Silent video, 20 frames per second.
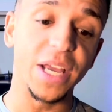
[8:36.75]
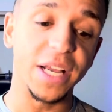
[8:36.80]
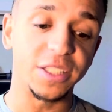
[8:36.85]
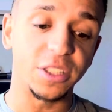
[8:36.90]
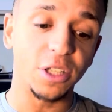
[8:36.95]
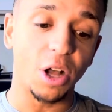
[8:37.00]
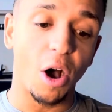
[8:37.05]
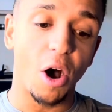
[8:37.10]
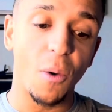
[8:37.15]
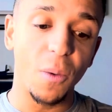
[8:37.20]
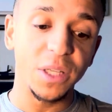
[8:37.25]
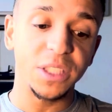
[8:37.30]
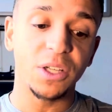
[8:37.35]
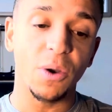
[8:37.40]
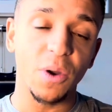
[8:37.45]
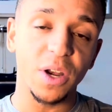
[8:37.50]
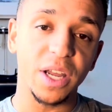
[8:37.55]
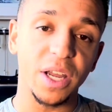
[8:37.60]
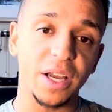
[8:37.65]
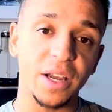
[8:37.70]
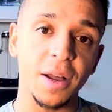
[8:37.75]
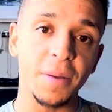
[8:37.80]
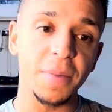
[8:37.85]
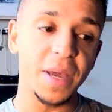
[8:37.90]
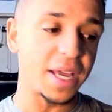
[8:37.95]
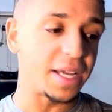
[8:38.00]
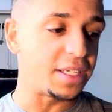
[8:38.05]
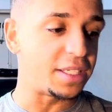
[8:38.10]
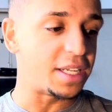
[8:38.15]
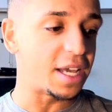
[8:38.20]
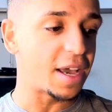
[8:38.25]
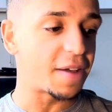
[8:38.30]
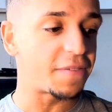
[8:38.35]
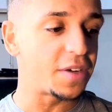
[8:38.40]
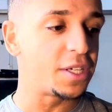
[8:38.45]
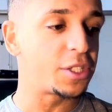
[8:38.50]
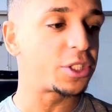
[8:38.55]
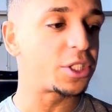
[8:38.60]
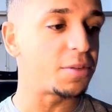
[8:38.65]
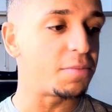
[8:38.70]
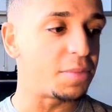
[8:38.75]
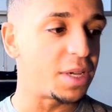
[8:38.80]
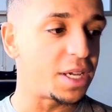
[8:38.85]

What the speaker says: is always going to come a definition,